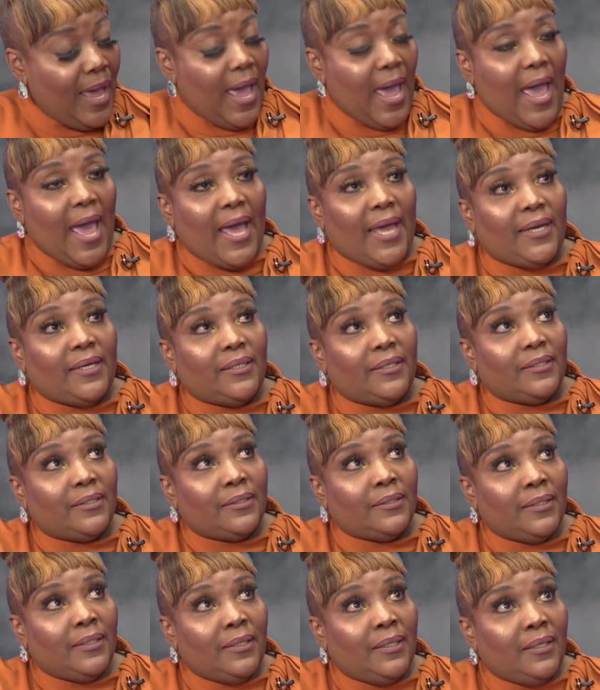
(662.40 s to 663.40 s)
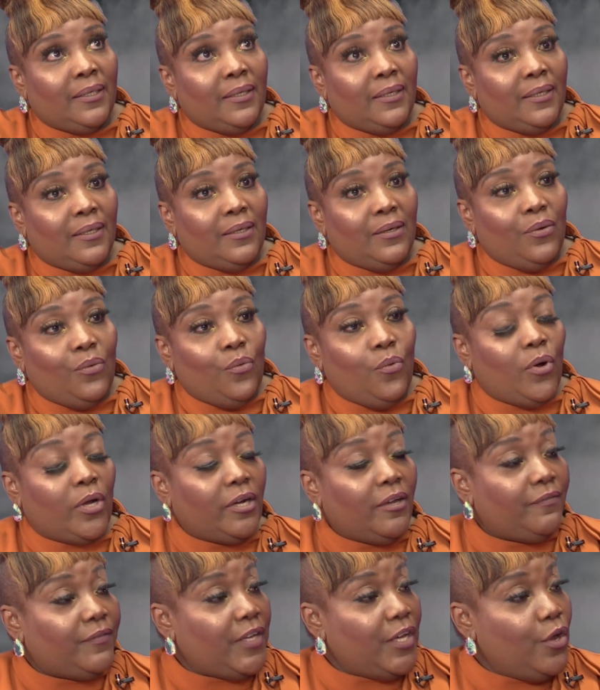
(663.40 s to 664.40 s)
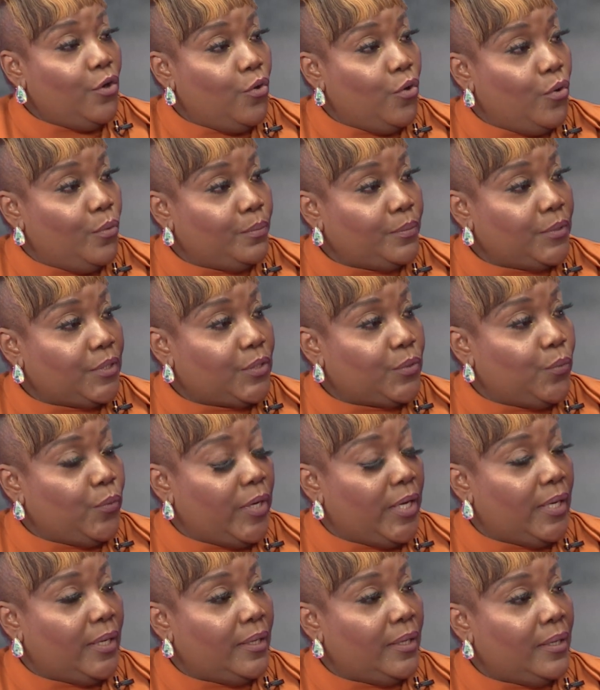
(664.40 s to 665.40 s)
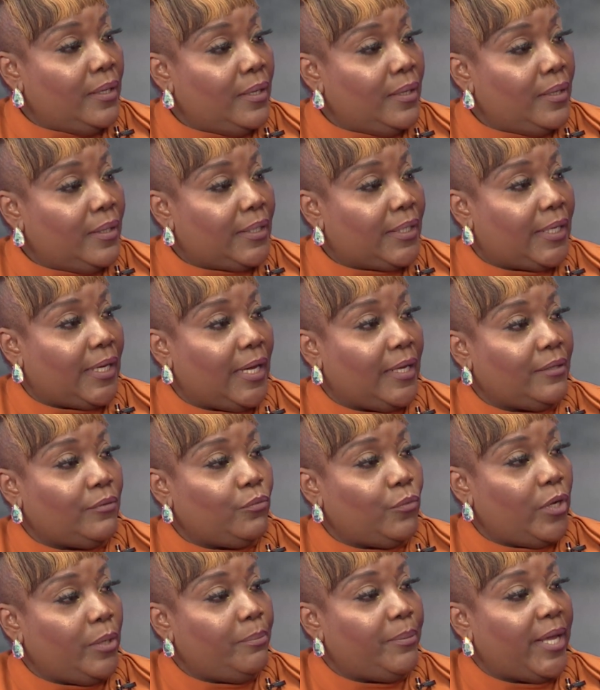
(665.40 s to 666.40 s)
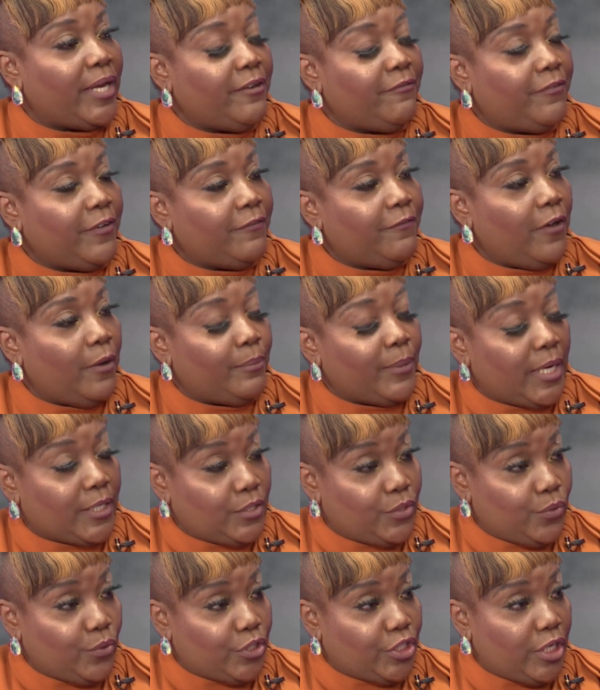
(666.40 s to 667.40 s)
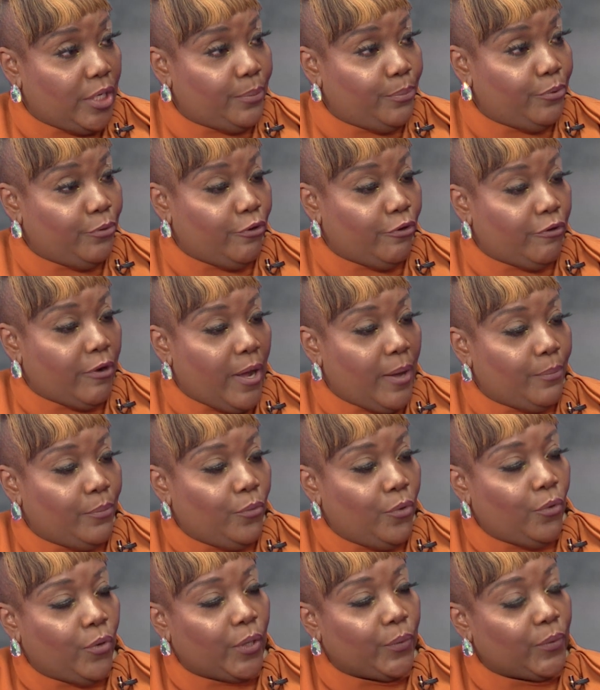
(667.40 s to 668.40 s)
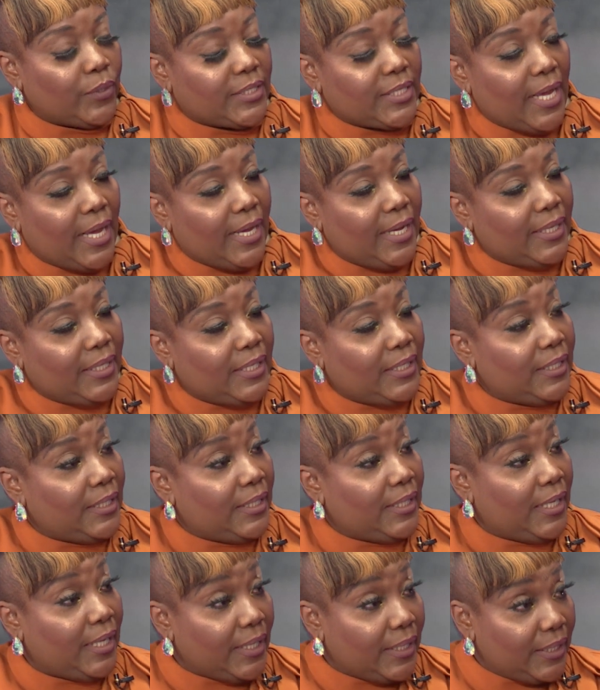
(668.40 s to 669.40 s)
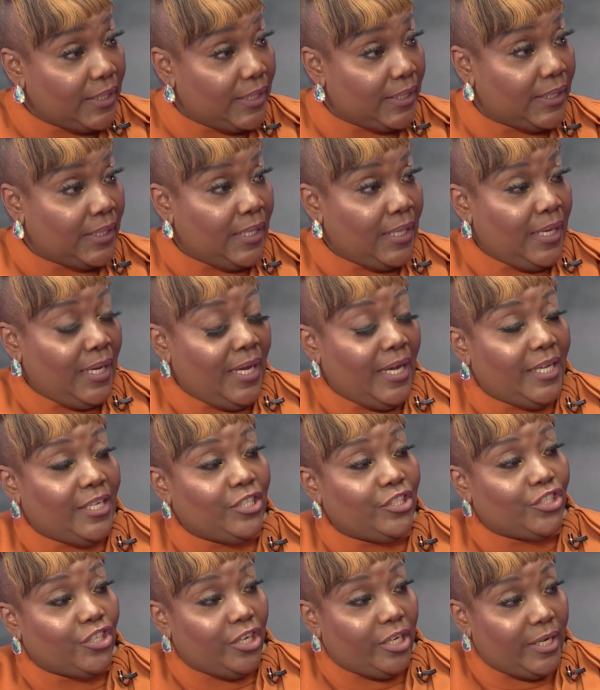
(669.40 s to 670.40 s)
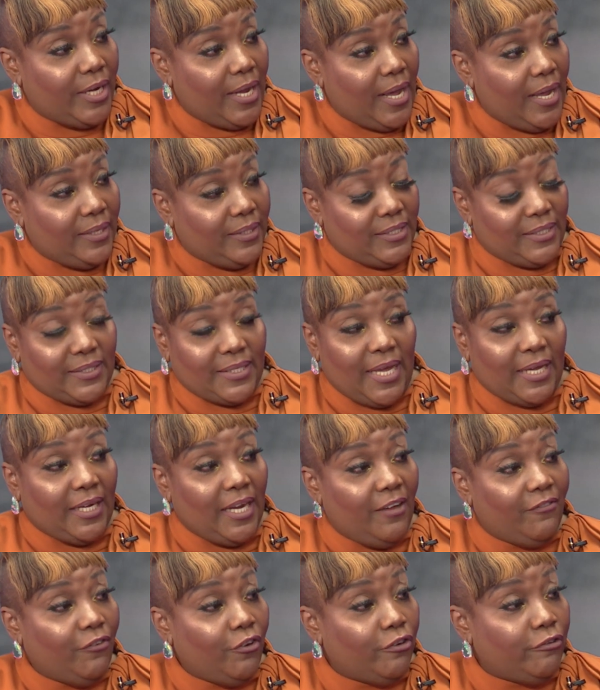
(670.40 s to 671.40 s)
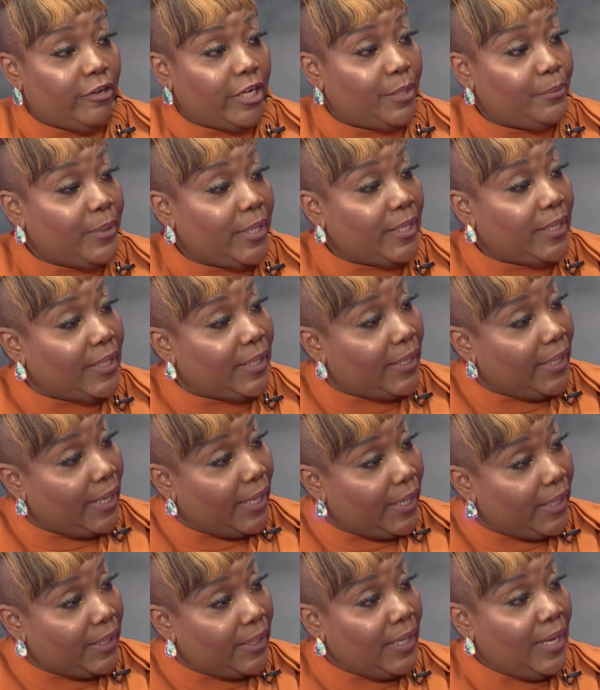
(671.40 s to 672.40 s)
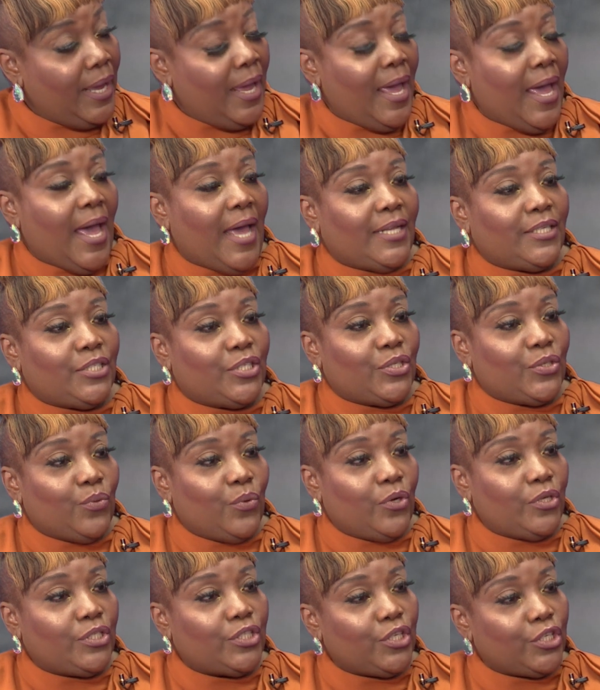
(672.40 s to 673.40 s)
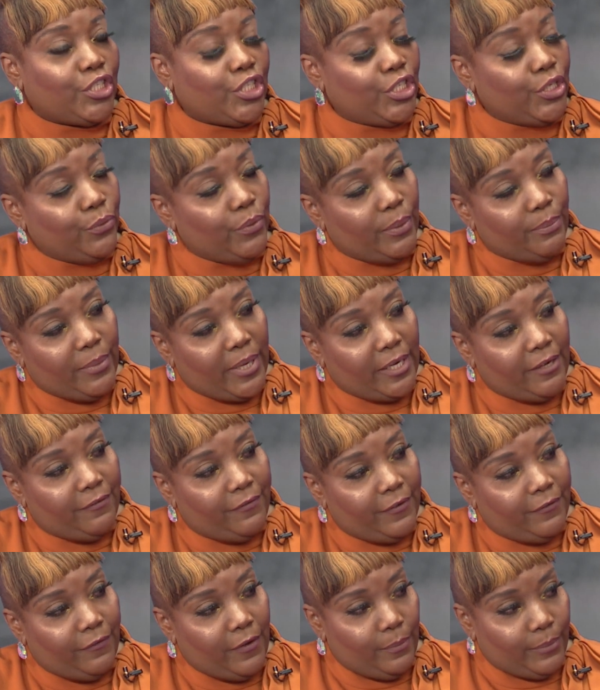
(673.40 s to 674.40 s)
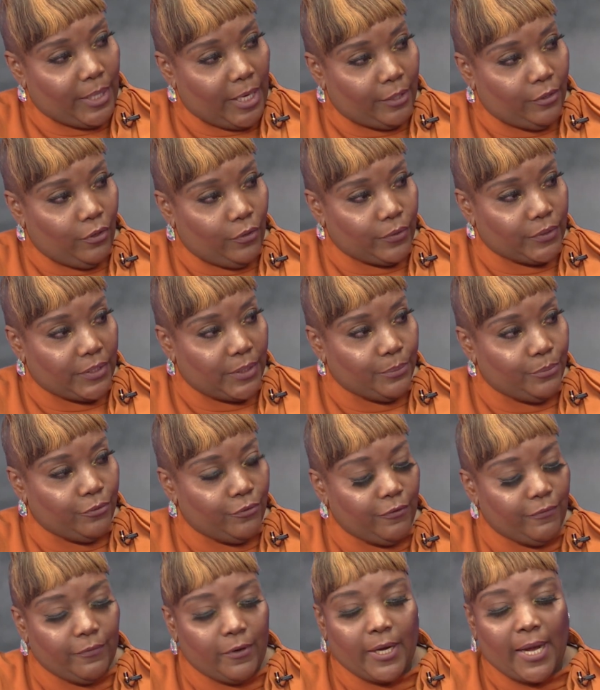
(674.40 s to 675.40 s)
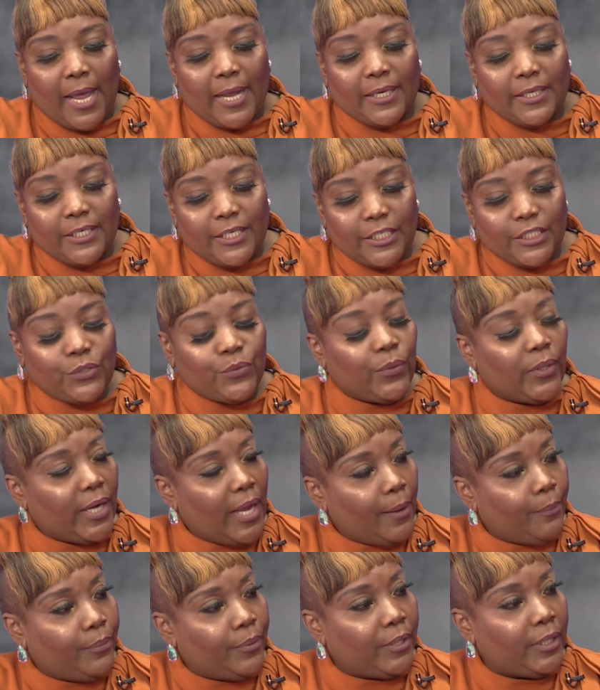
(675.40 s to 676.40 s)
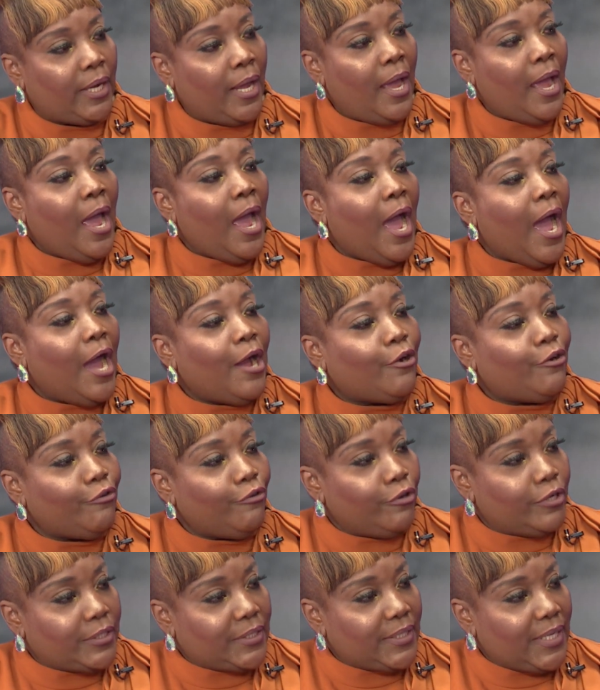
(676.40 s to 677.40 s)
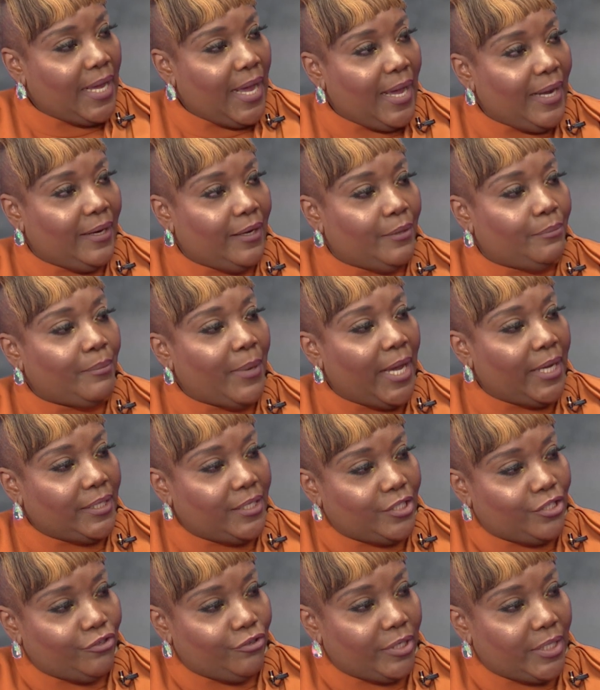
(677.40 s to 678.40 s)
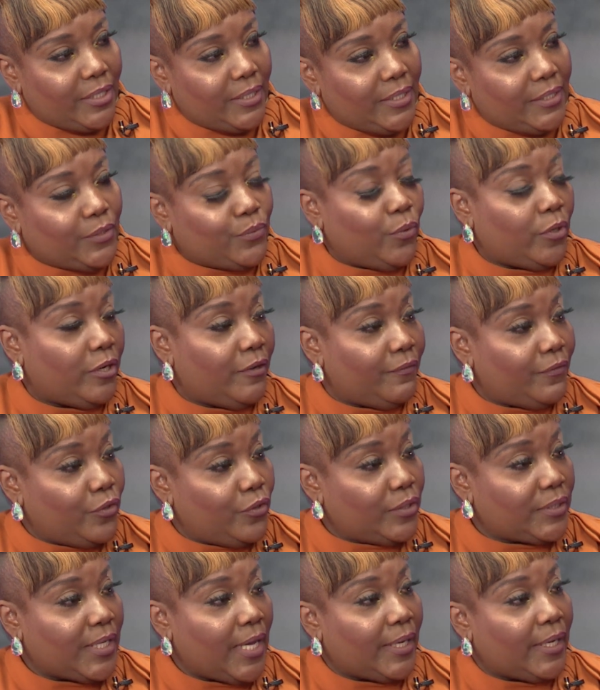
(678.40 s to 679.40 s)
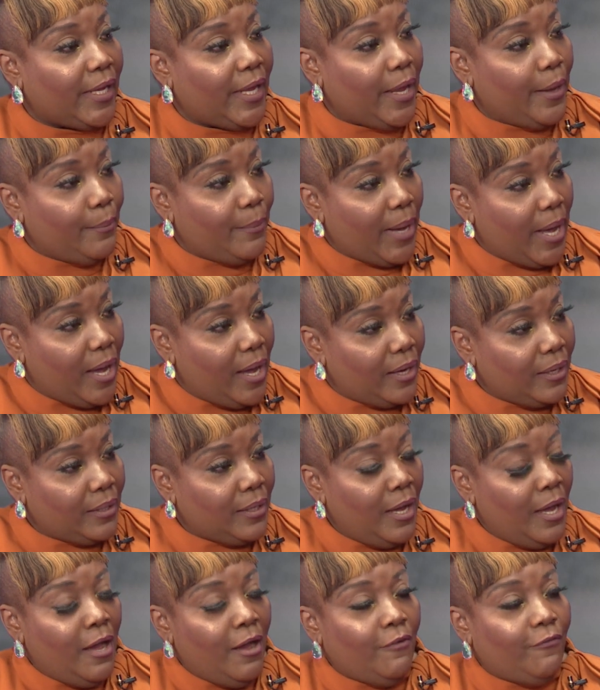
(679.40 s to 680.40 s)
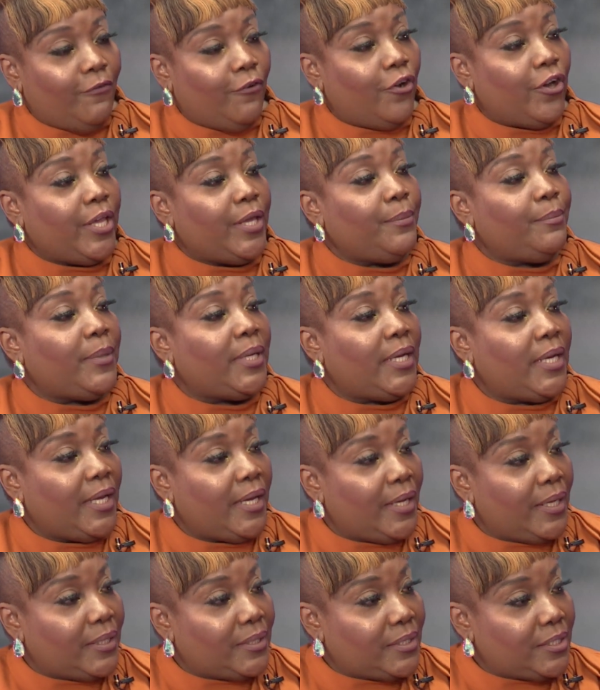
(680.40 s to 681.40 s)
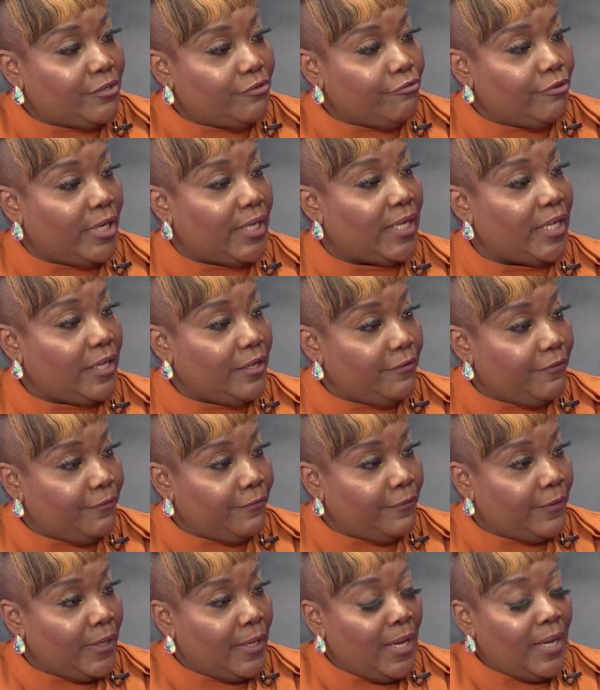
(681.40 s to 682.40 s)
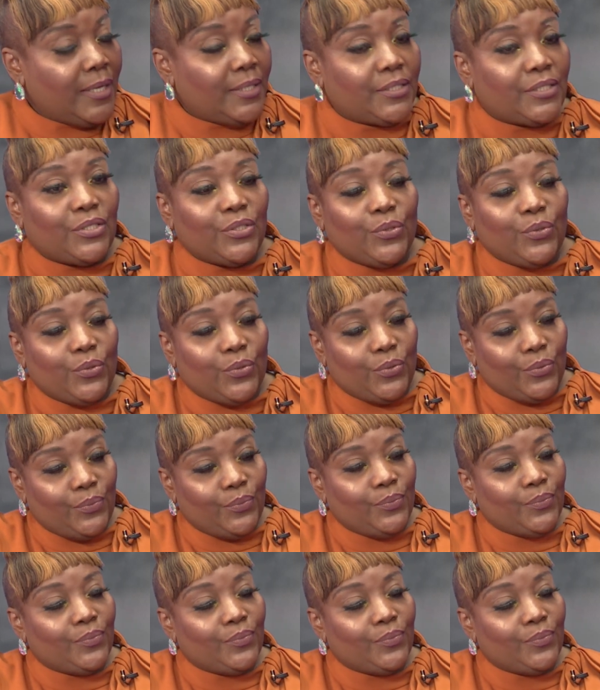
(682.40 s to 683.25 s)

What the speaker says: and one of the homes will benefit from that social program. One was an elderly lady in Jondal. The site have already been cleared and so on, so she will benefit from that housing program. And this will happen across the island. My district is one of those that earmark for immediate relief. So,